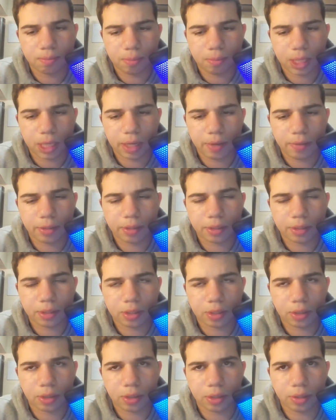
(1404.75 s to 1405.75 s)
Pirates,
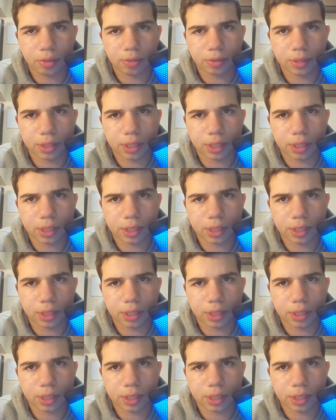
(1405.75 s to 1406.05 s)
Cardinals,